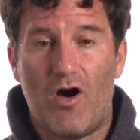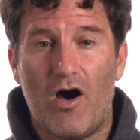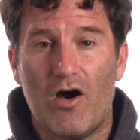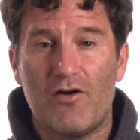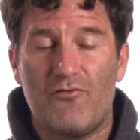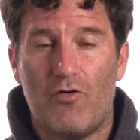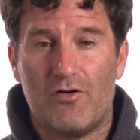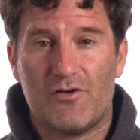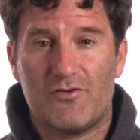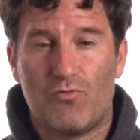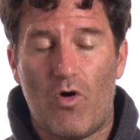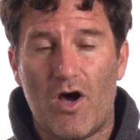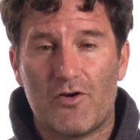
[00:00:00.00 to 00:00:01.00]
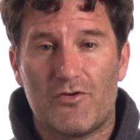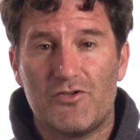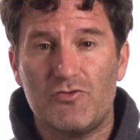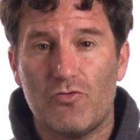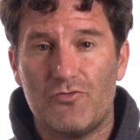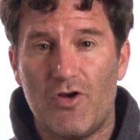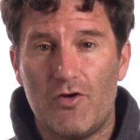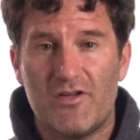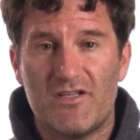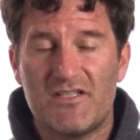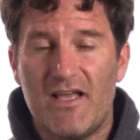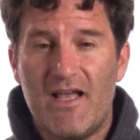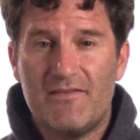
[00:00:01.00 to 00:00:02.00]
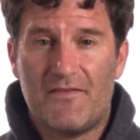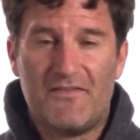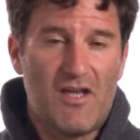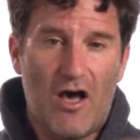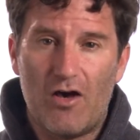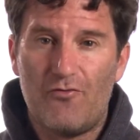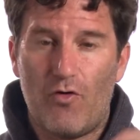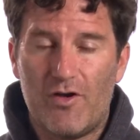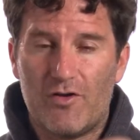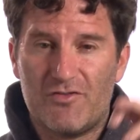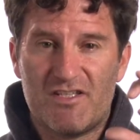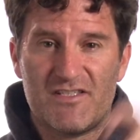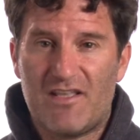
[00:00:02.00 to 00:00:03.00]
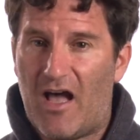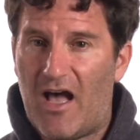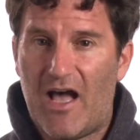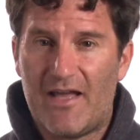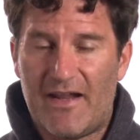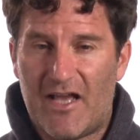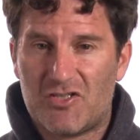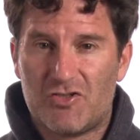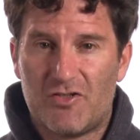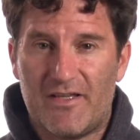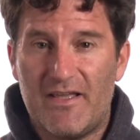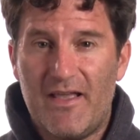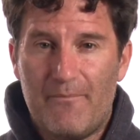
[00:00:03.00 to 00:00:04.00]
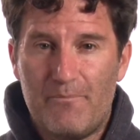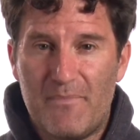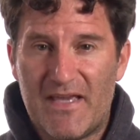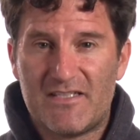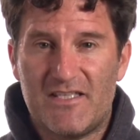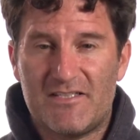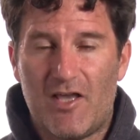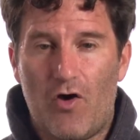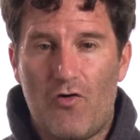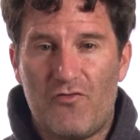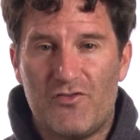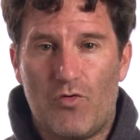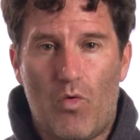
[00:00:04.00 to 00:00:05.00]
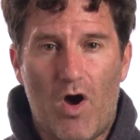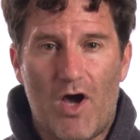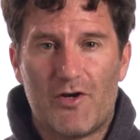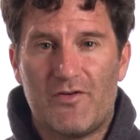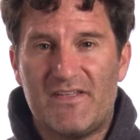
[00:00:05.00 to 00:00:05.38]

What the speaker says: olive oil and water, you will notice that the olive oil does not actually mix itself in the water.